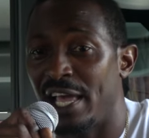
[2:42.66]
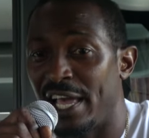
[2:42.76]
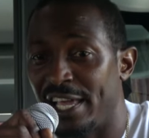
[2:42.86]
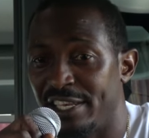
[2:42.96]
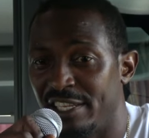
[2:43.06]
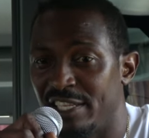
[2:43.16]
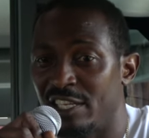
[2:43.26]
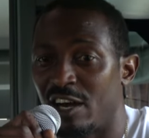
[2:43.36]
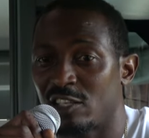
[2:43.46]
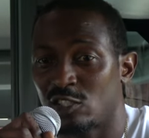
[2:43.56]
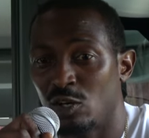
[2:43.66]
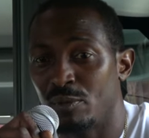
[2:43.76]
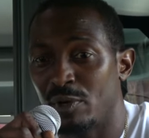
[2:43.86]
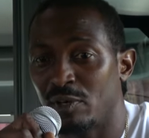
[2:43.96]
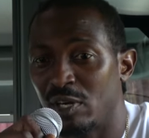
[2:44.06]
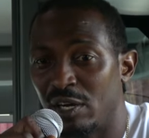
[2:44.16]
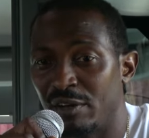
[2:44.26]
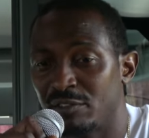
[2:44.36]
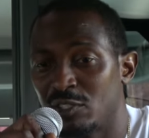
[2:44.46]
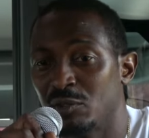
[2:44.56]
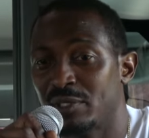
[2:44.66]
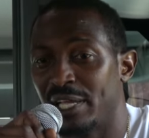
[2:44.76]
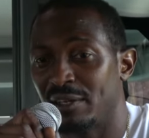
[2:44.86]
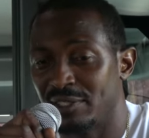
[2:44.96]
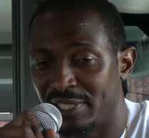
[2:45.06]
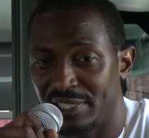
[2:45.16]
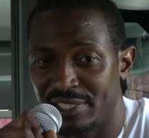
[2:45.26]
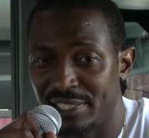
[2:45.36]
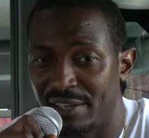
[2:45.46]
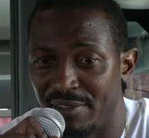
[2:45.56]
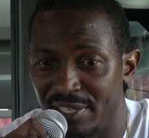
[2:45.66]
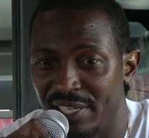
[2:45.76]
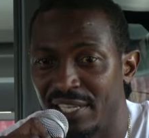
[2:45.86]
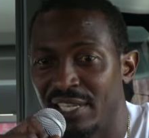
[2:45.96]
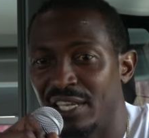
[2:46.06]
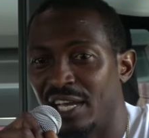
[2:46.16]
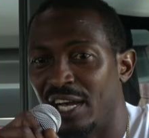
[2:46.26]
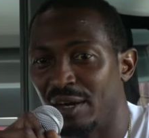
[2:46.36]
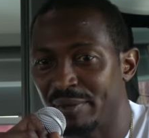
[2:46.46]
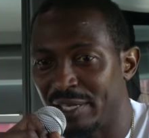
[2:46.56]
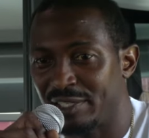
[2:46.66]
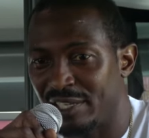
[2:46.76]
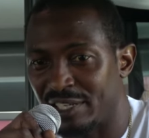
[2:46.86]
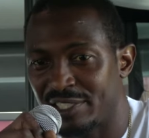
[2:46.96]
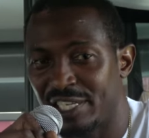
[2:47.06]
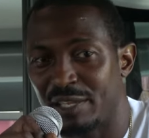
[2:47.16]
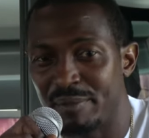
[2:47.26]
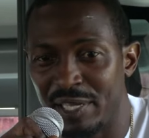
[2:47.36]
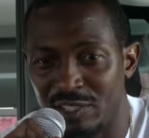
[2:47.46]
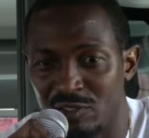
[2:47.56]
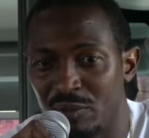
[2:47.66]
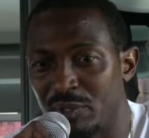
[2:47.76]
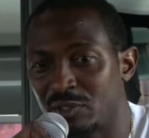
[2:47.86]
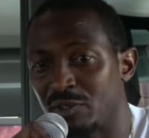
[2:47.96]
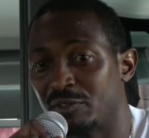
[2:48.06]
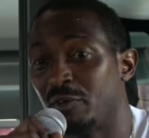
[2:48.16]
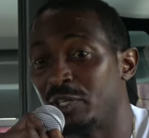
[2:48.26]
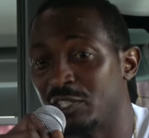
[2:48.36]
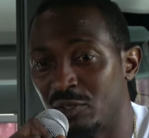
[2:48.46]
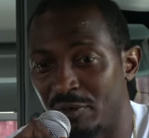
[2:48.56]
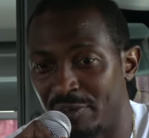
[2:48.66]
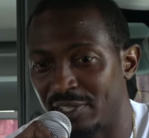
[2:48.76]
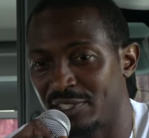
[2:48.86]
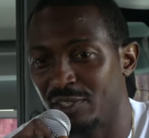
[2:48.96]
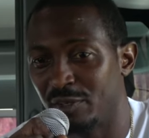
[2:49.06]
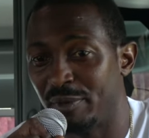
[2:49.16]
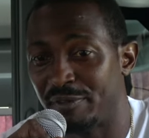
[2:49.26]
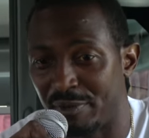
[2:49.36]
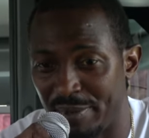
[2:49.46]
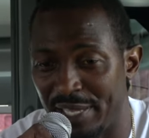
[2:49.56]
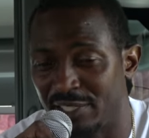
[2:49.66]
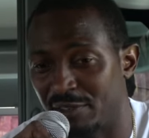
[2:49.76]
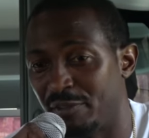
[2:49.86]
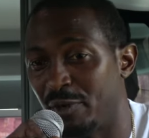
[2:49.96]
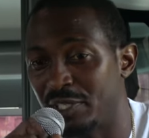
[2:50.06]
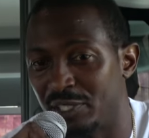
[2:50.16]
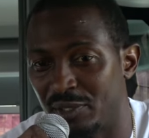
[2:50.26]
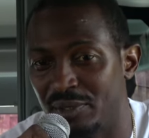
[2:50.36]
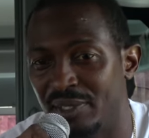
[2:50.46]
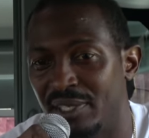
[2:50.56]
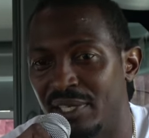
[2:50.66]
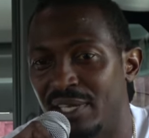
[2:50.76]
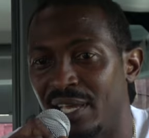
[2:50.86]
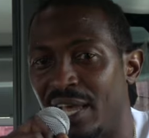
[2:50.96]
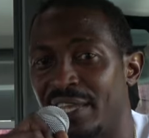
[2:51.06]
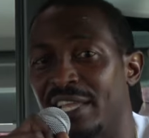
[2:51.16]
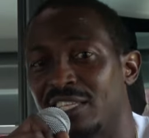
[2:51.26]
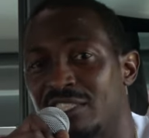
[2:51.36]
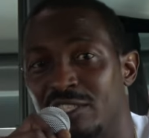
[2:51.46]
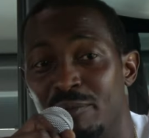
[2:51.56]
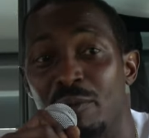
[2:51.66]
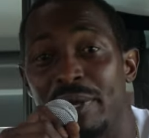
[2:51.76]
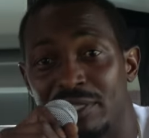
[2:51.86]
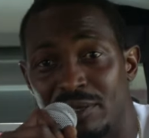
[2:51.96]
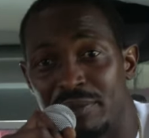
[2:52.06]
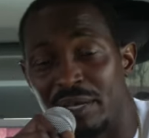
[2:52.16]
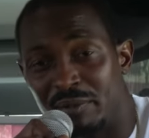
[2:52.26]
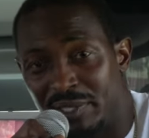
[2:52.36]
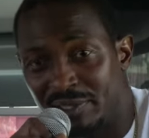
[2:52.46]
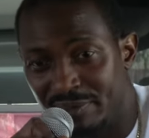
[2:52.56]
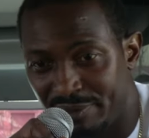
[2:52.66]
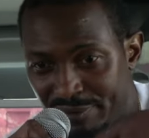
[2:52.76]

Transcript: And in October of 2007, uh, we had our second biggest group, which was 42 of us. So we went from eight to 42, and that's the momentum that we